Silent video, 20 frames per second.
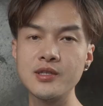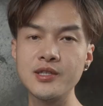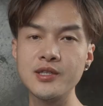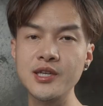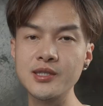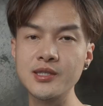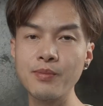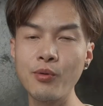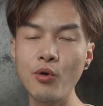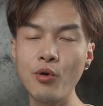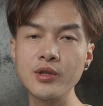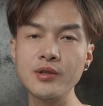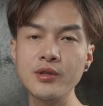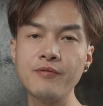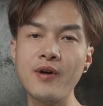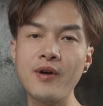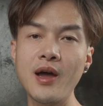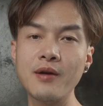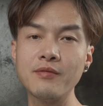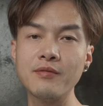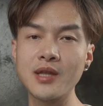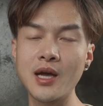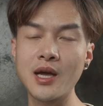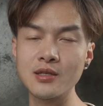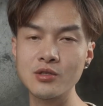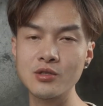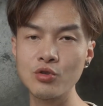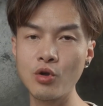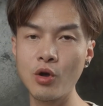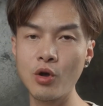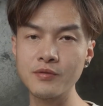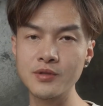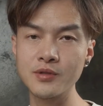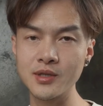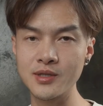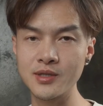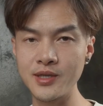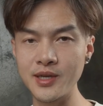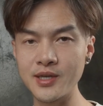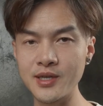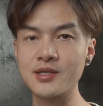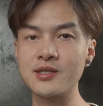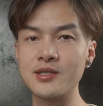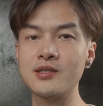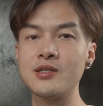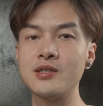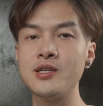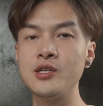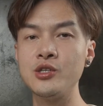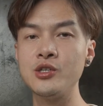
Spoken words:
The 6.5 does solve the 6